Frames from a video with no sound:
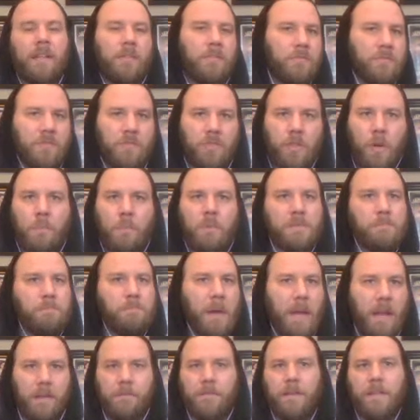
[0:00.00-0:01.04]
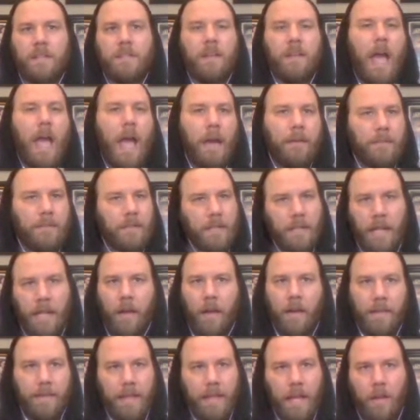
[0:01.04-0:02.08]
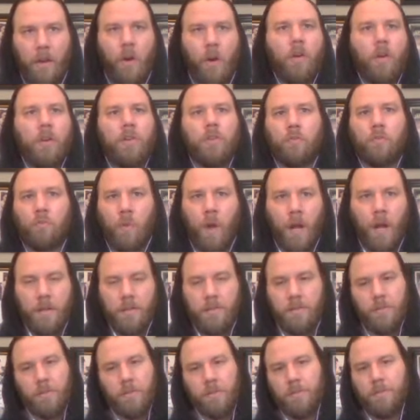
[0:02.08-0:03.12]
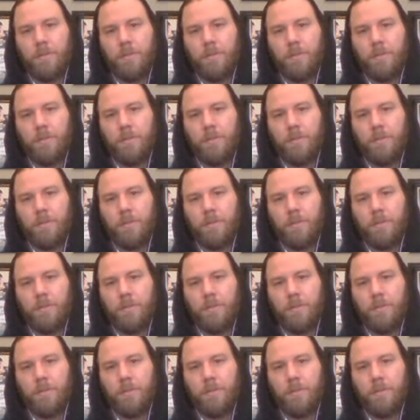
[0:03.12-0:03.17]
There's so much benefit to having a guy like that on your roster.